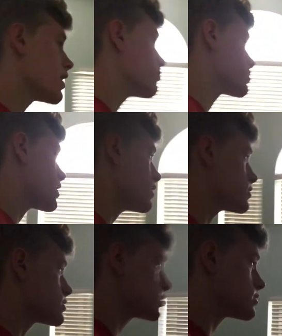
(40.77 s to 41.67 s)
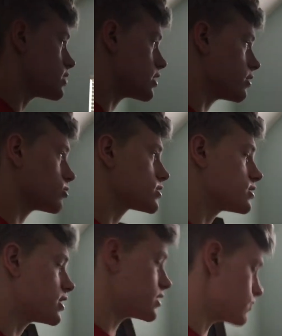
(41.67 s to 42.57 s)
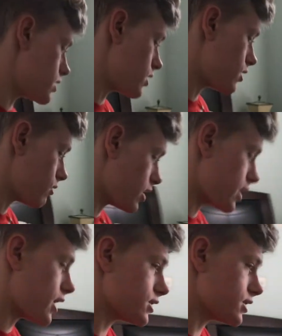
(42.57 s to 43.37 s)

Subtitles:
And with that, what's today's video?